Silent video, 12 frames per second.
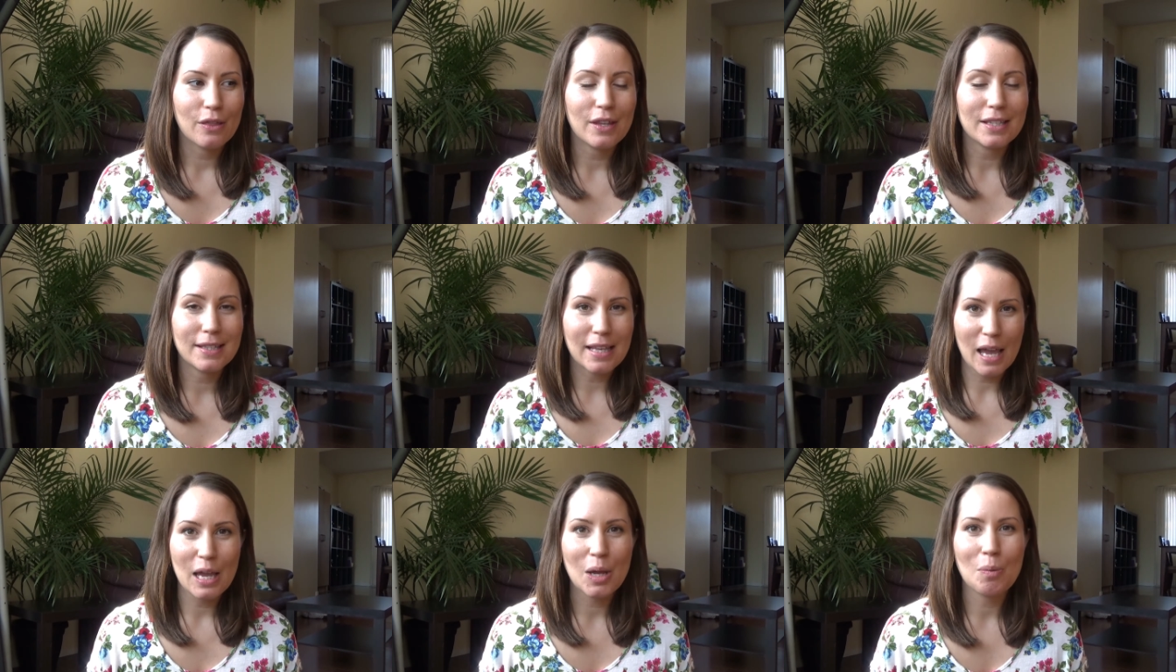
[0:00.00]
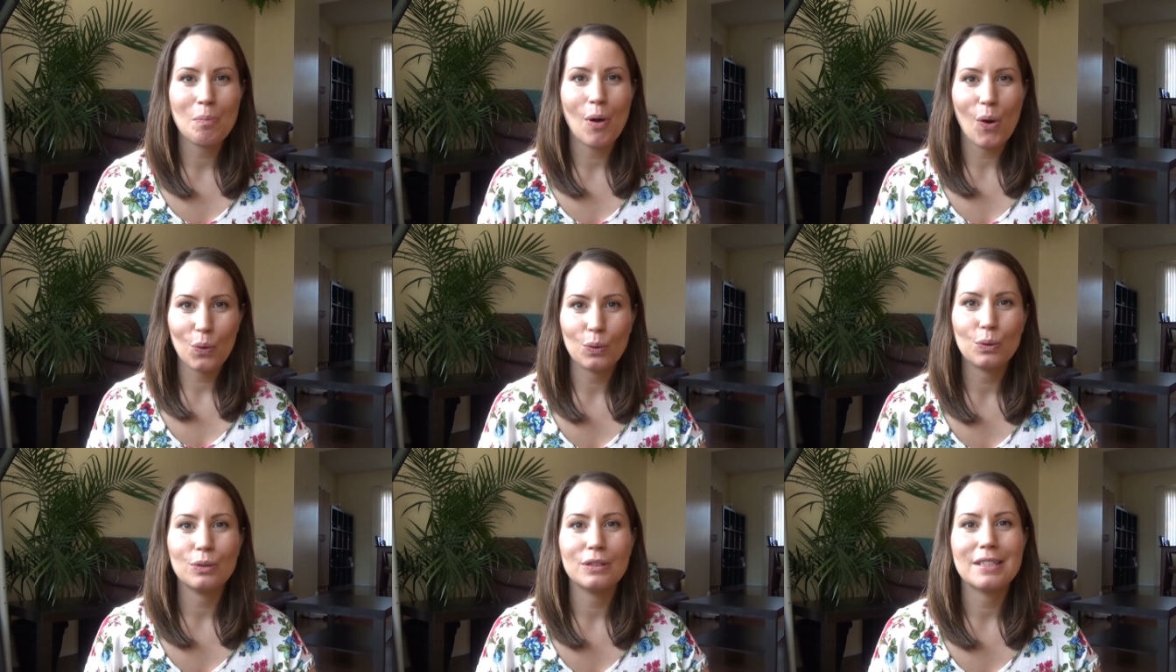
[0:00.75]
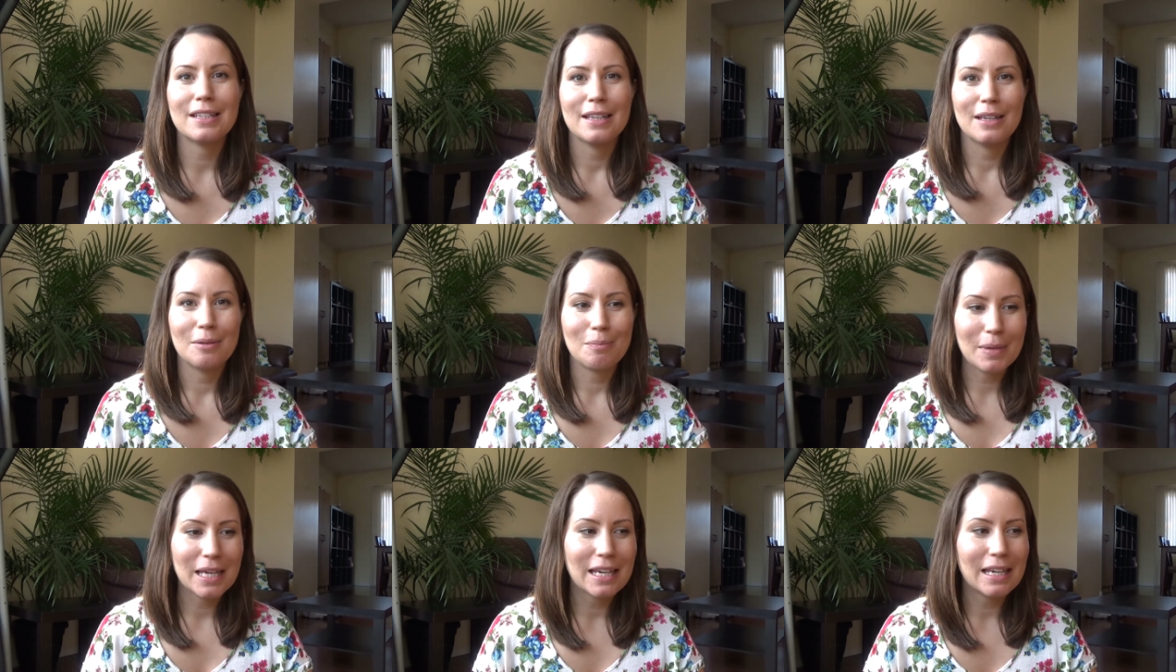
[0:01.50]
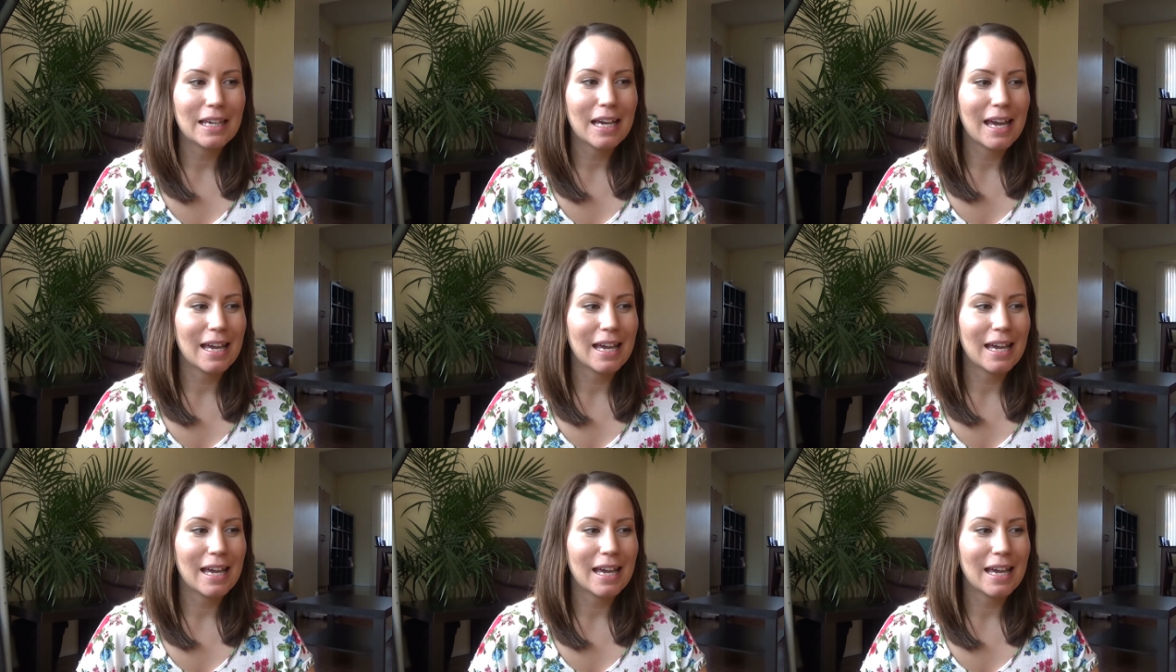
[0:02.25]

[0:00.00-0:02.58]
the same old me,